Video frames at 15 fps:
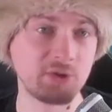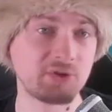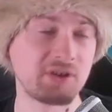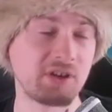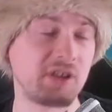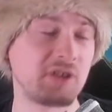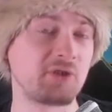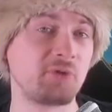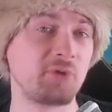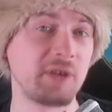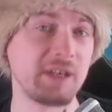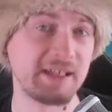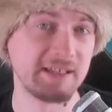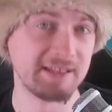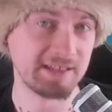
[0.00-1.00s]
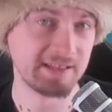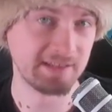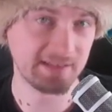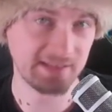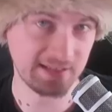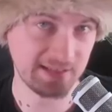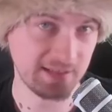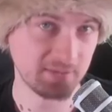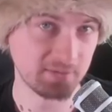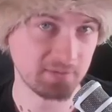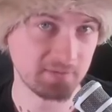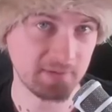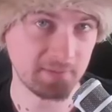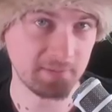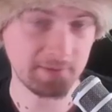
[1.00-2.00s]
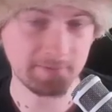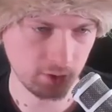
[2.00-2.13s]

start raising the hell out of them.